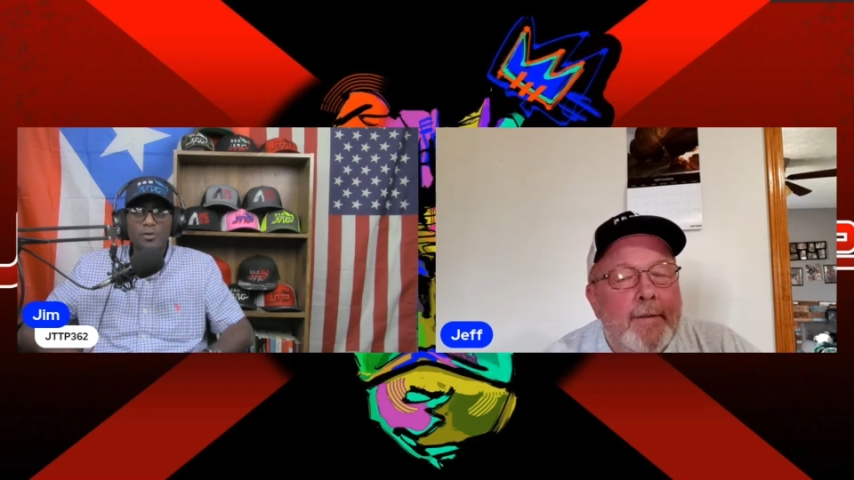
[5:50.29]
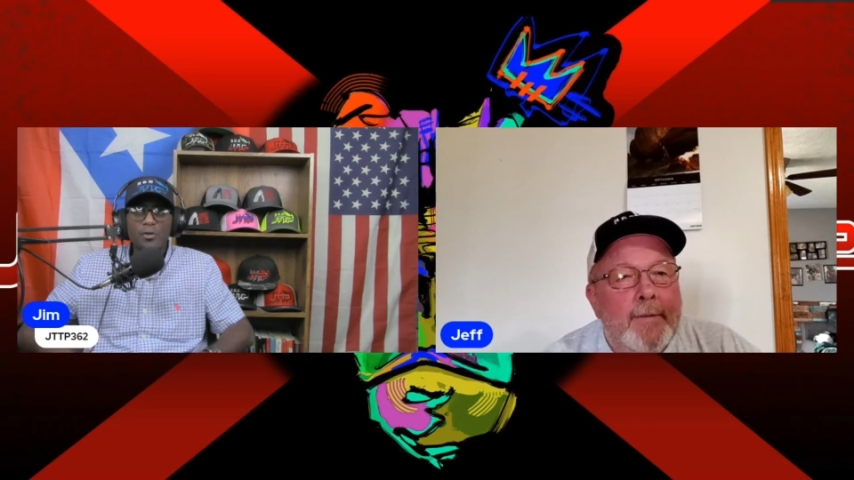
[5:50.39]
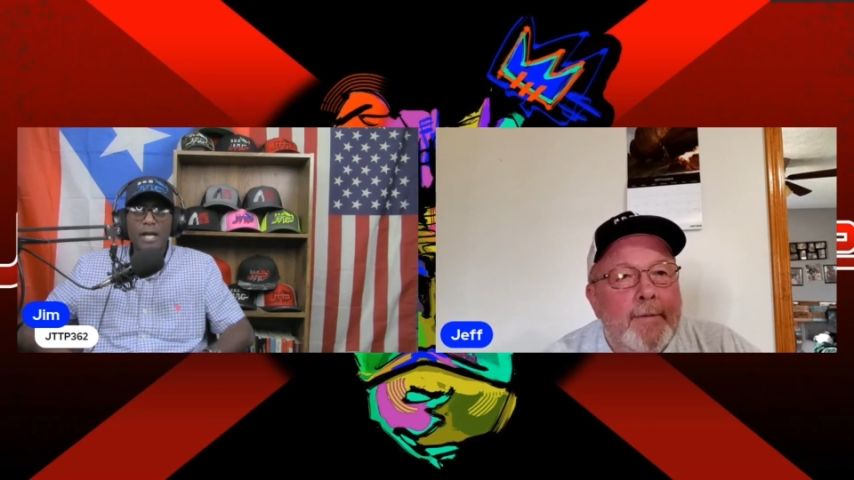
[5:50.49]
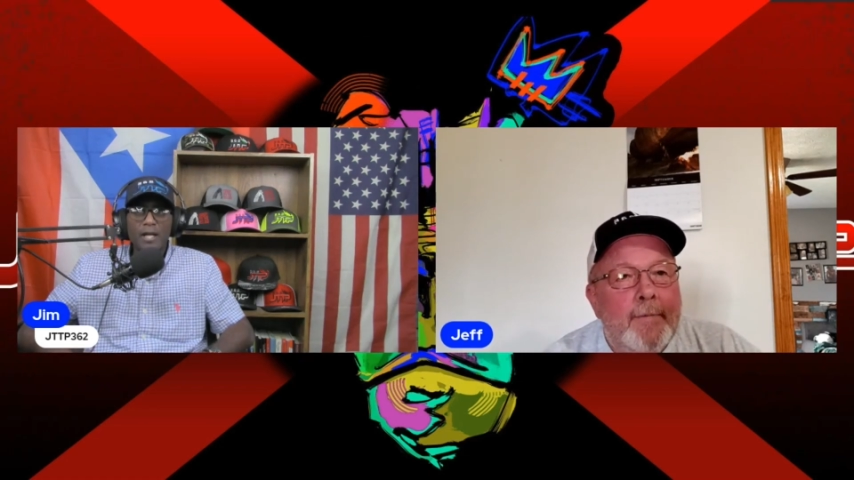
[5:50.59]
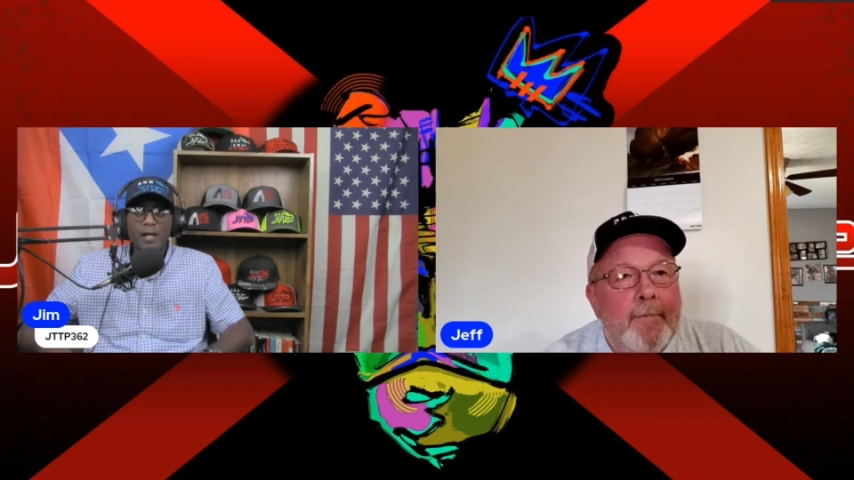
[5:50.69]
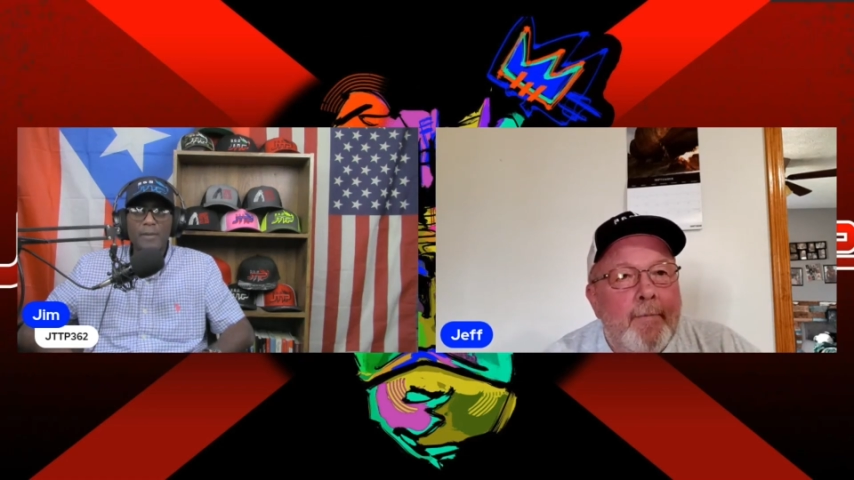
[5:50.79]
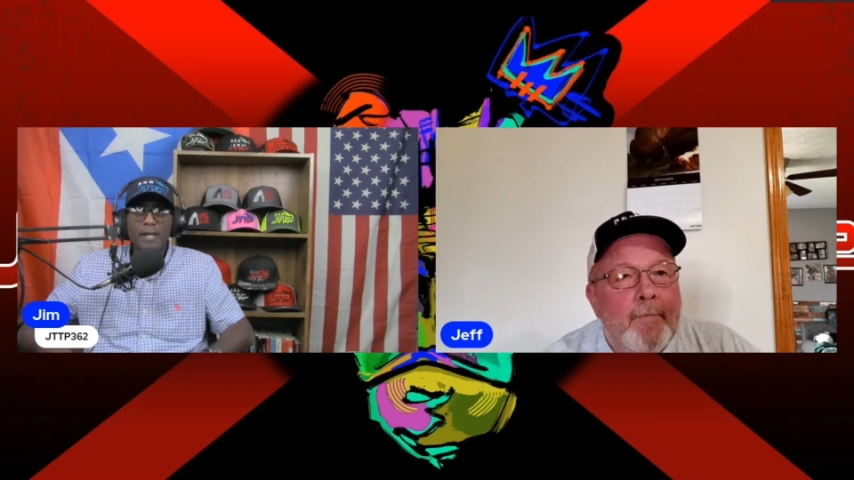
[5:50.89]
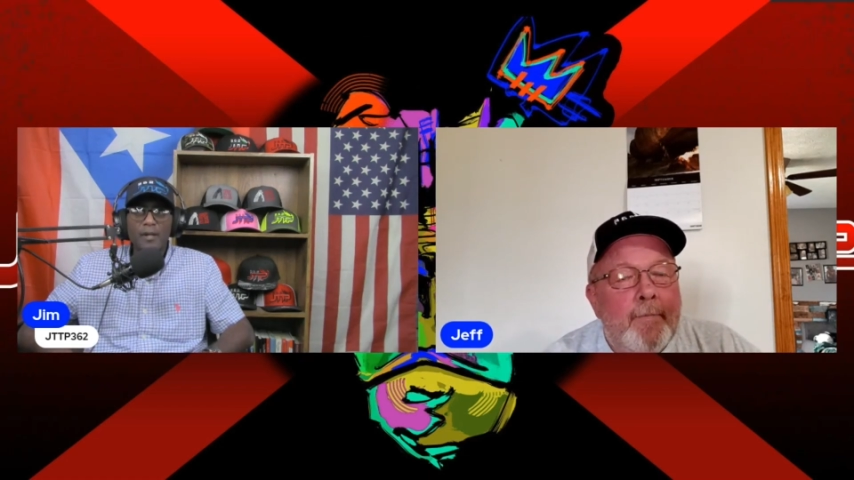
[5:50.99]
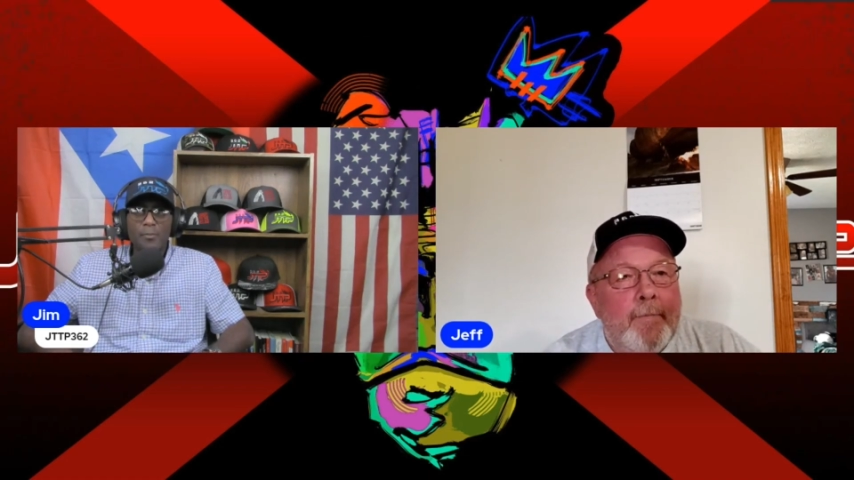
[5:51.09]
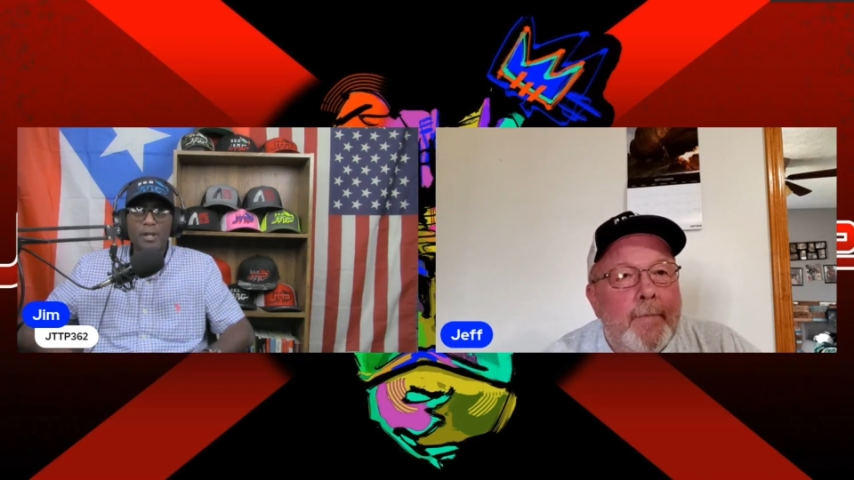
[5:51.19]
you got coming
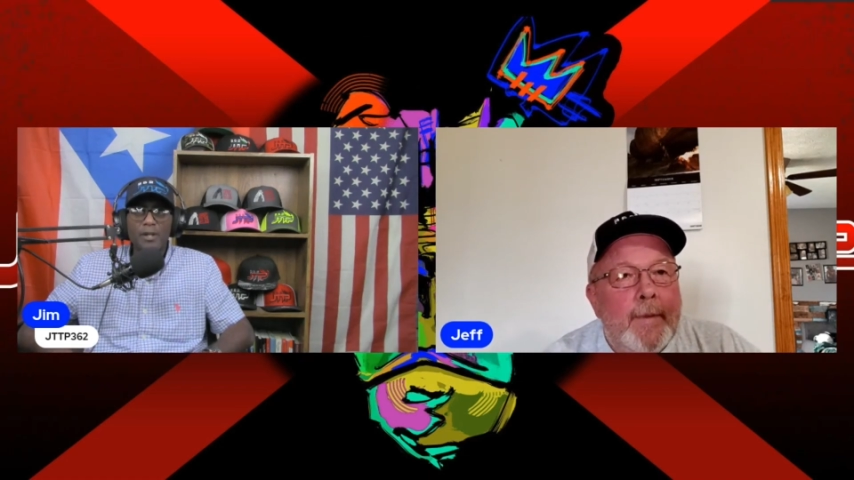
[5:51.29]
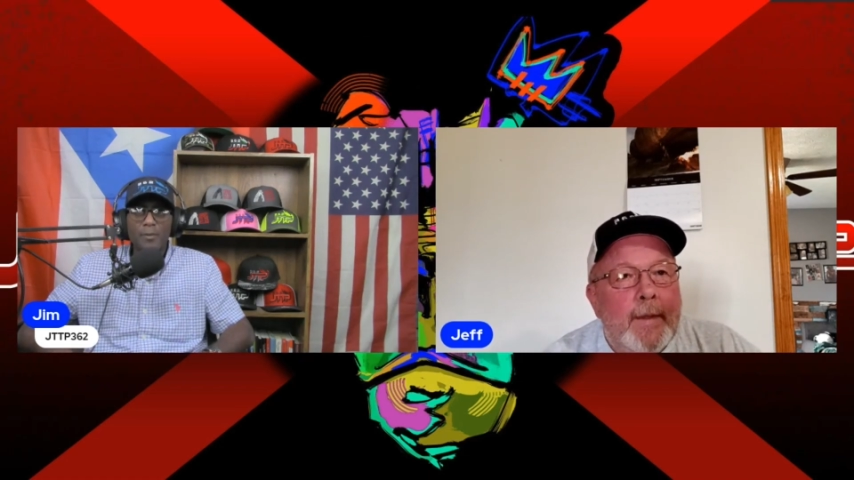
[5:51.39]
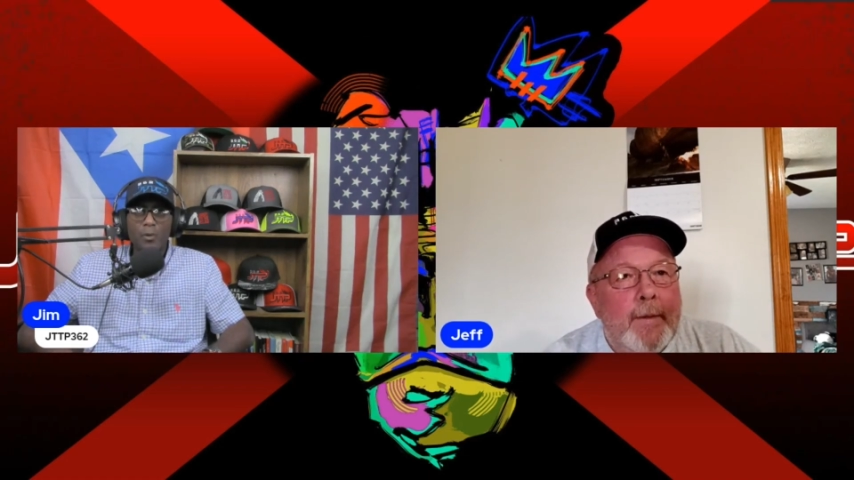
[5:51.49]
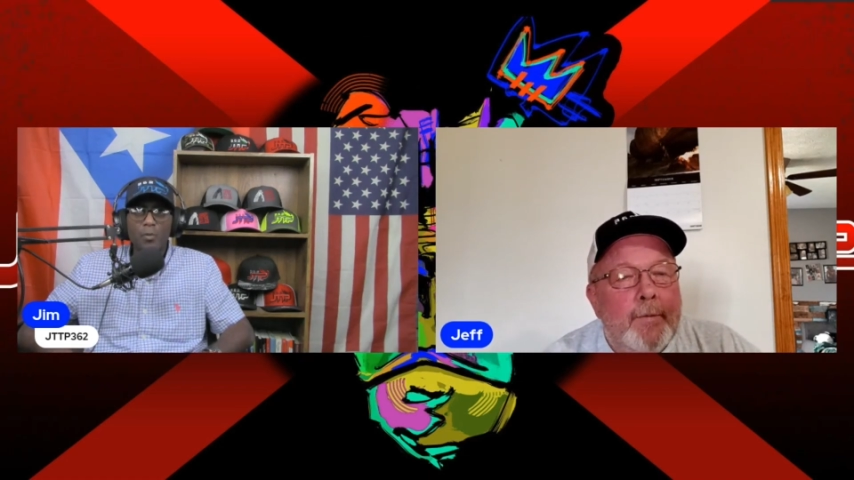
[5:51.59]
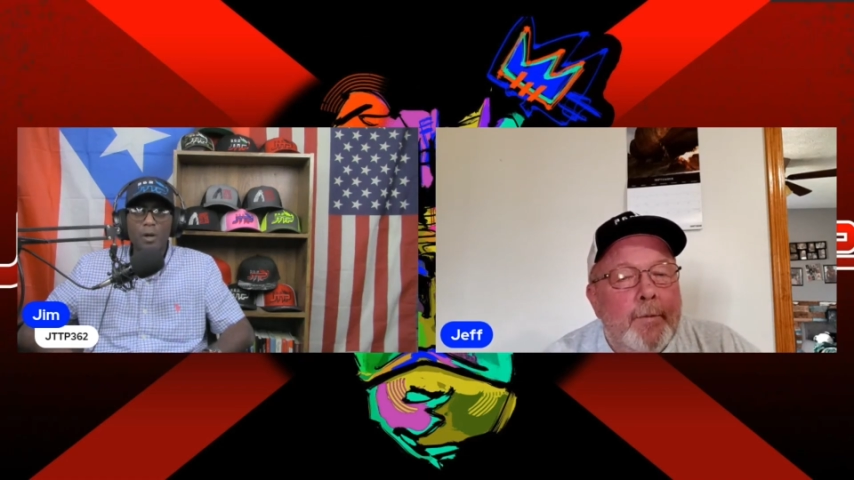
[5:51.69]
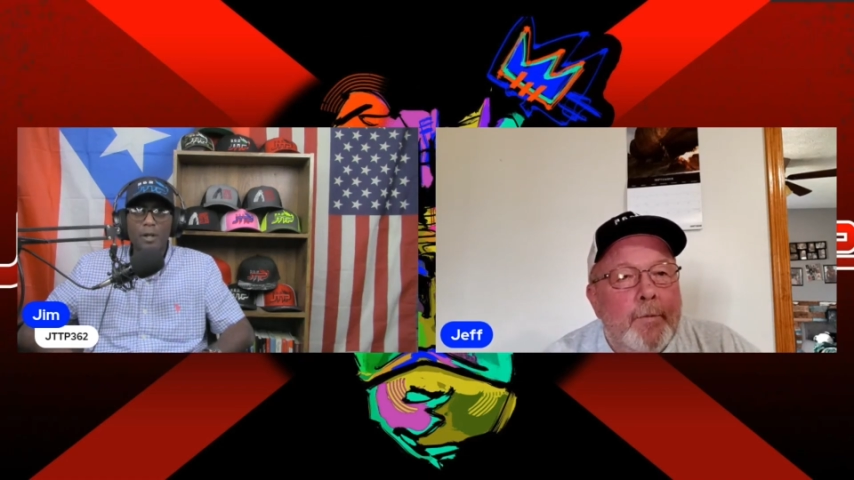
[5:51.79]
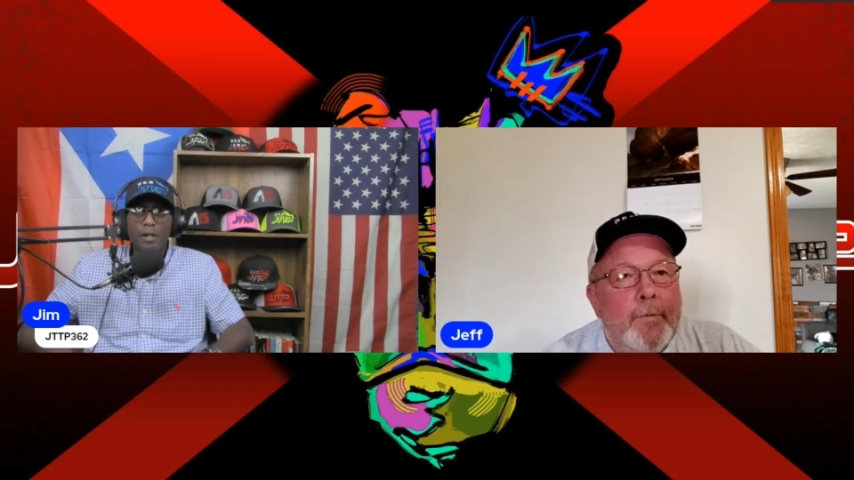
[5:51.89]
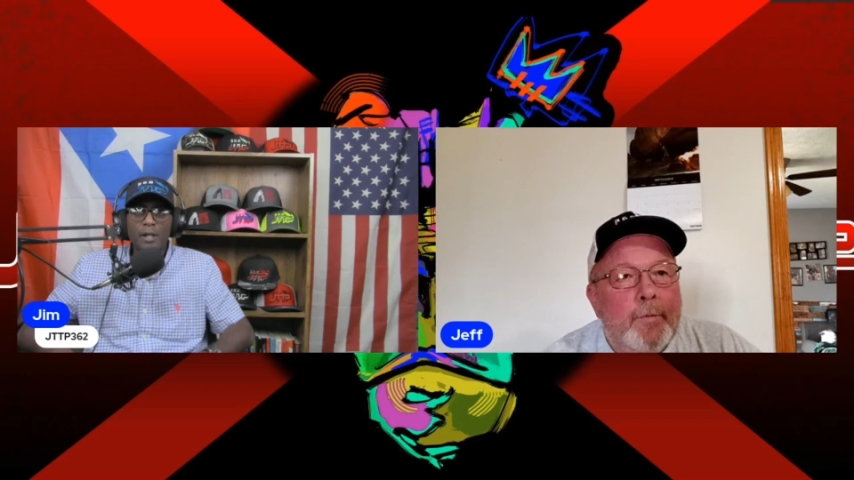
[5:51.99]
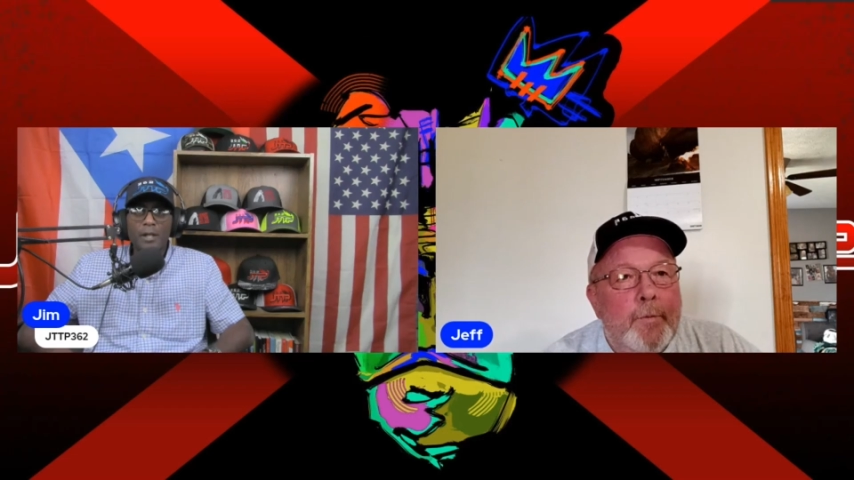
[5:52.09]
out of pin number 1.